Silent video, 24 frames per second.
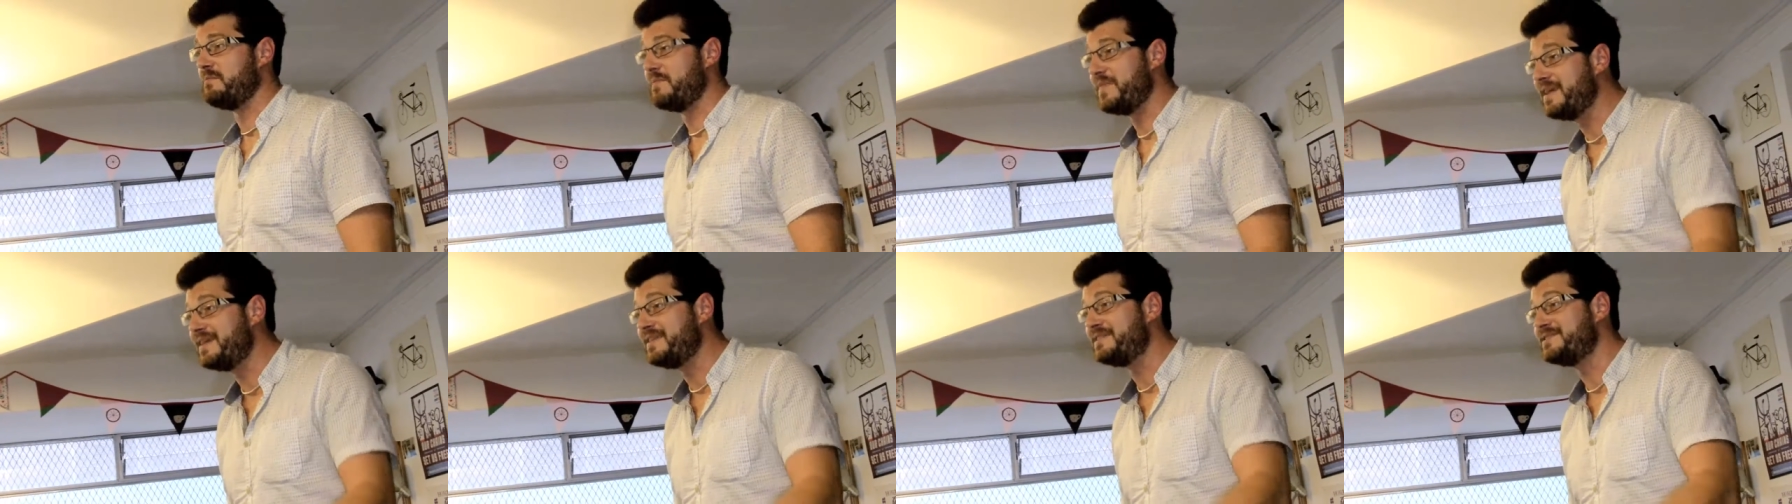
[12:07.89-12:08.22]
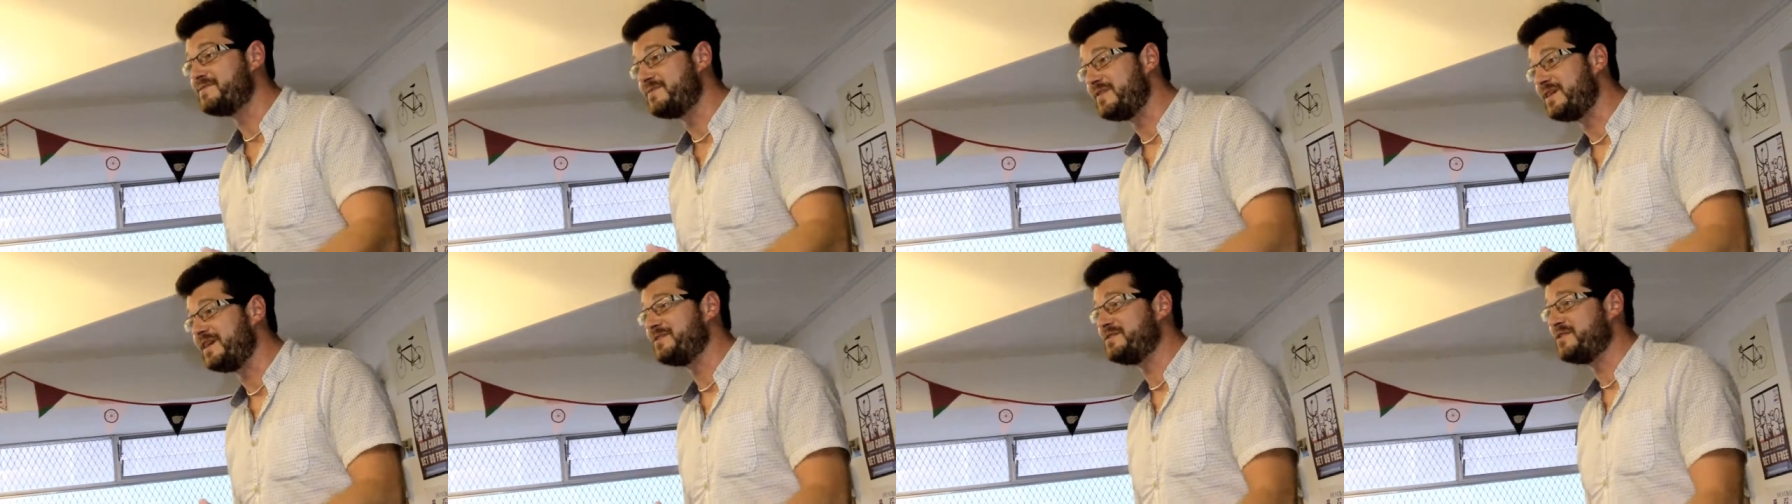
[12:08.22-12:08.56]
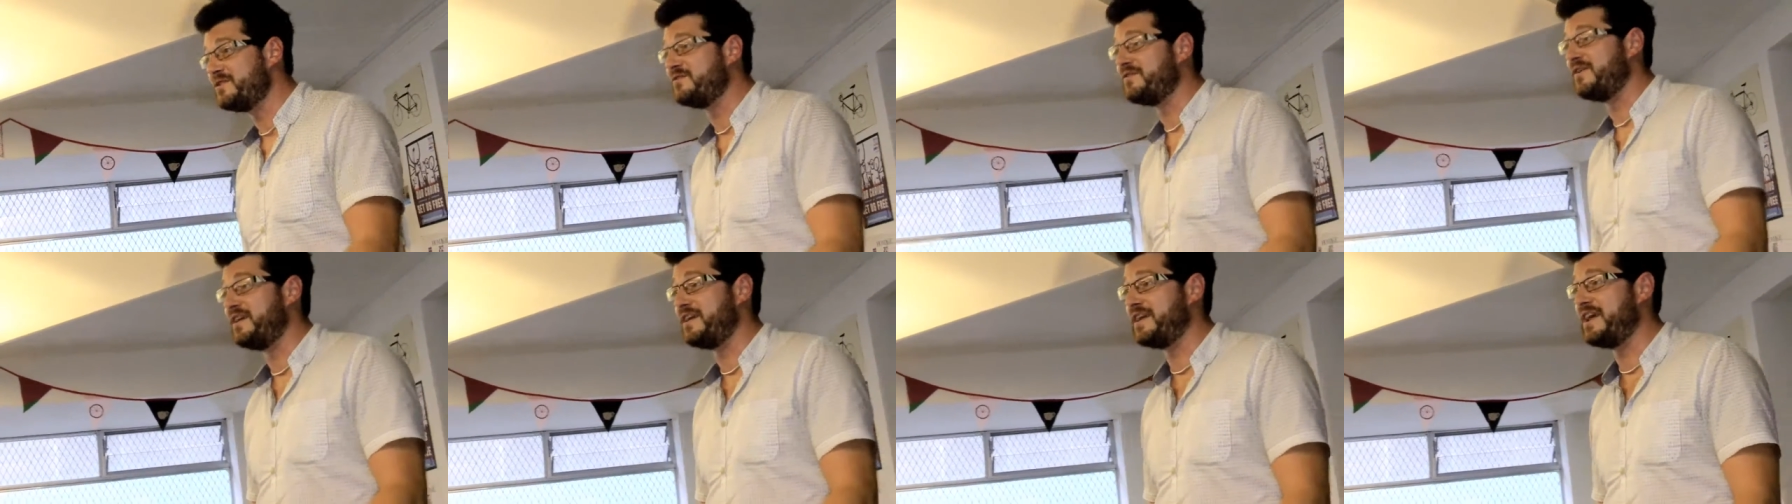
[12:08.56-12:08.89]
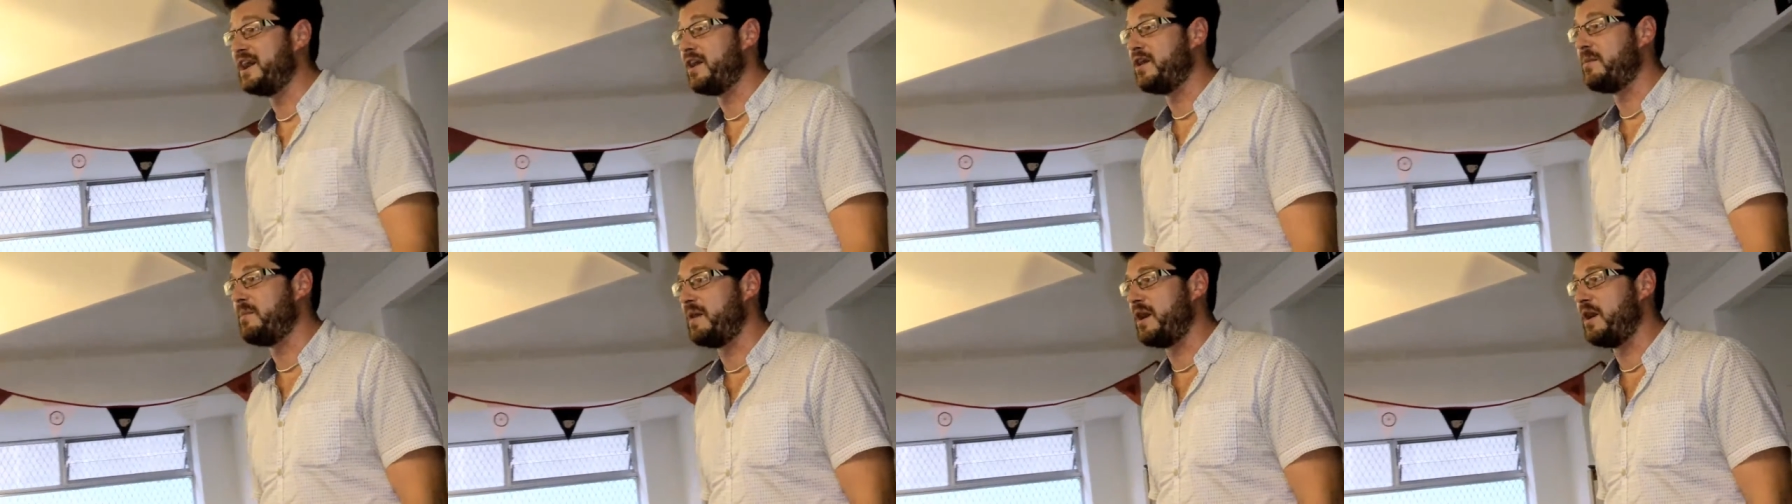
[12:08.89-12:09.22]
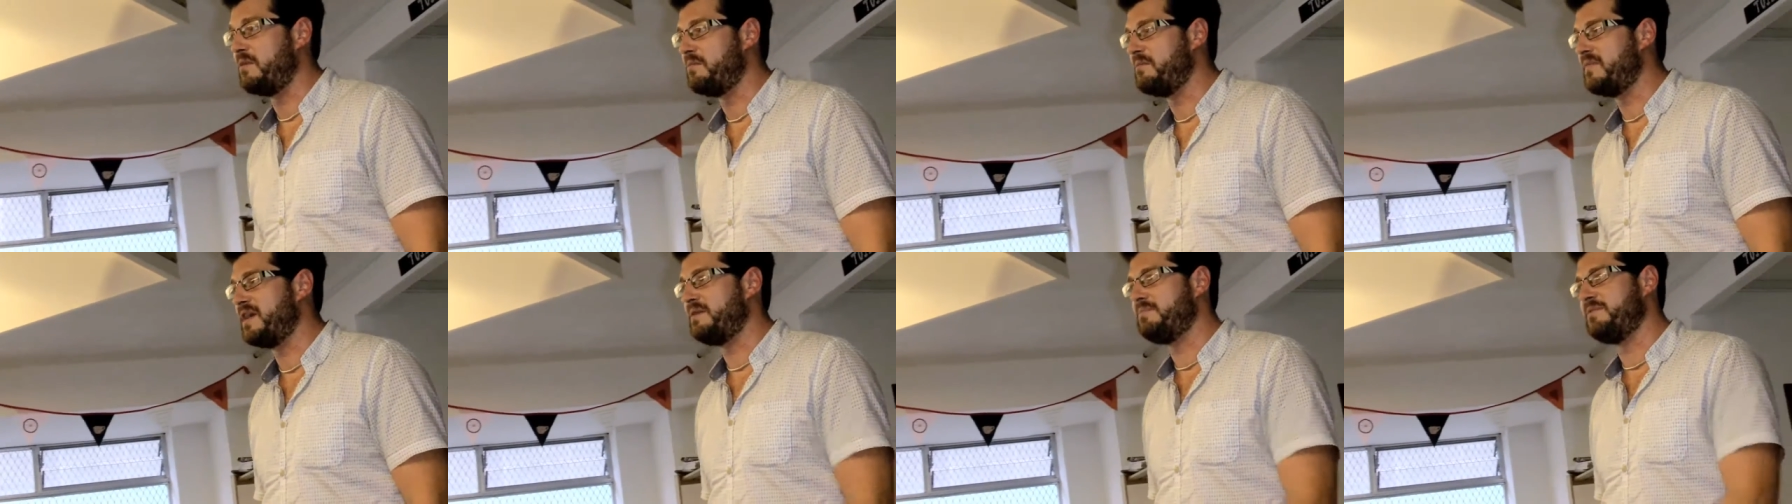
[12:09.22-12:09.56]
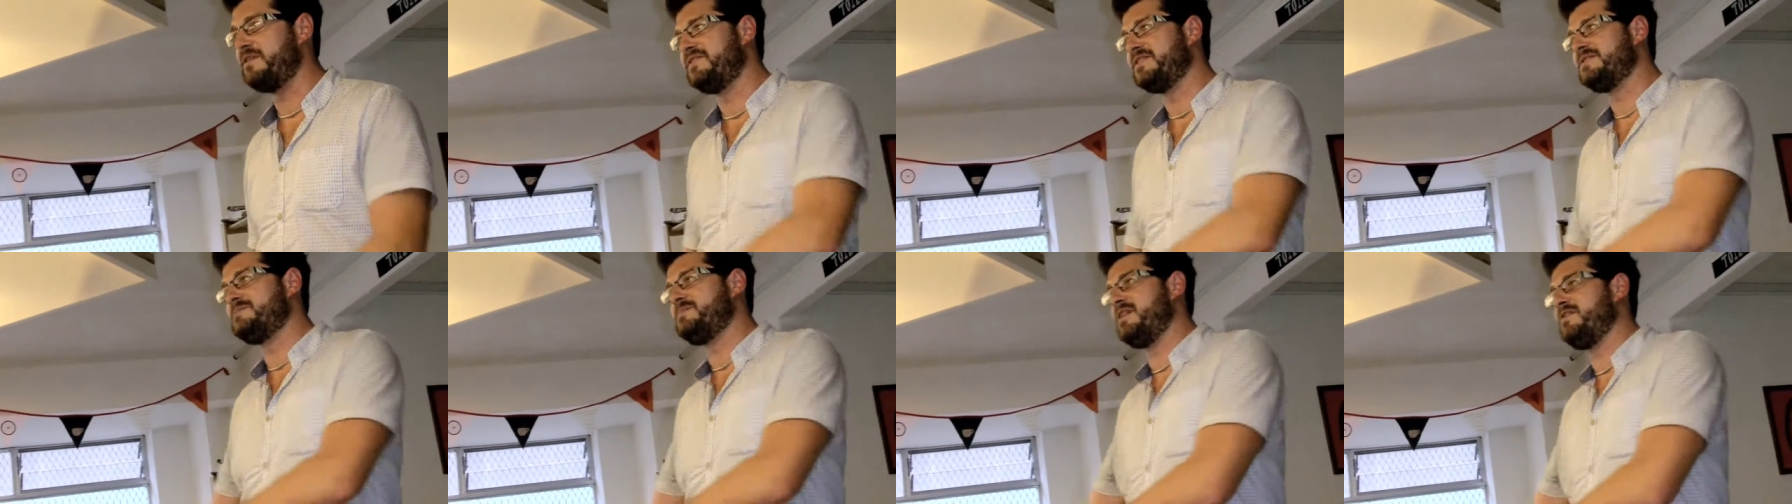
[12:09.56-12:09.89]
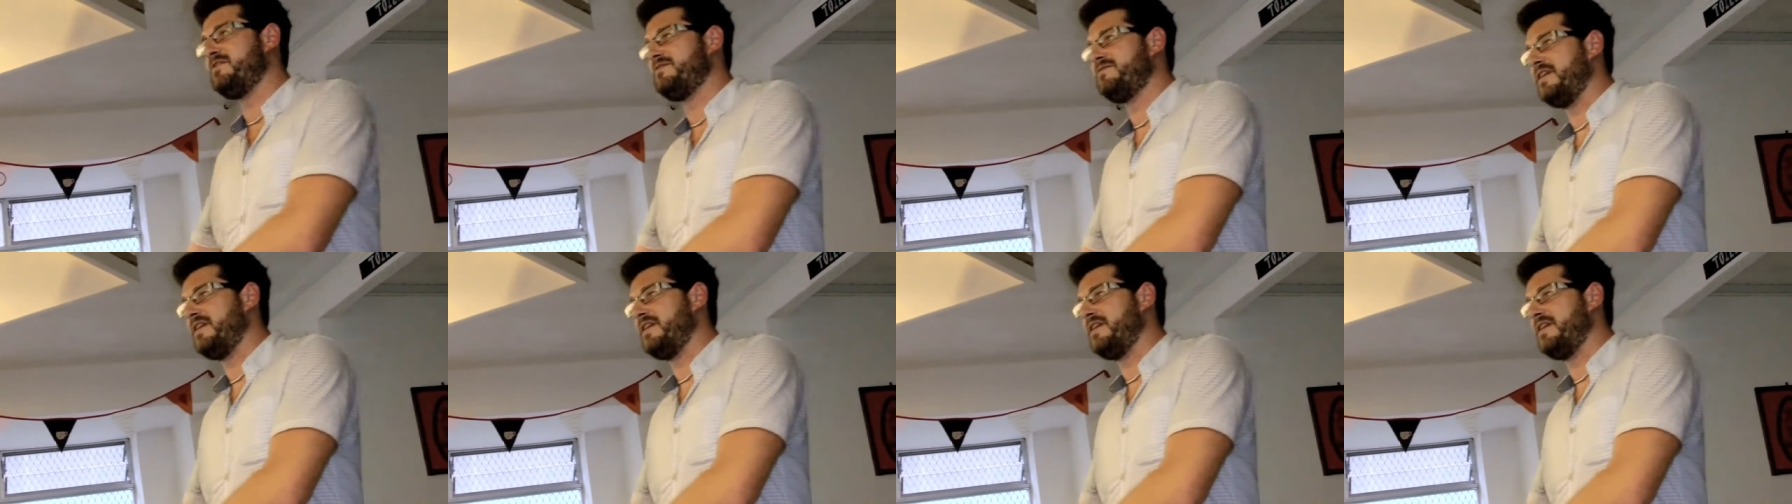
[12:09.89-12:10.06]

means that I do find out about maybe this bit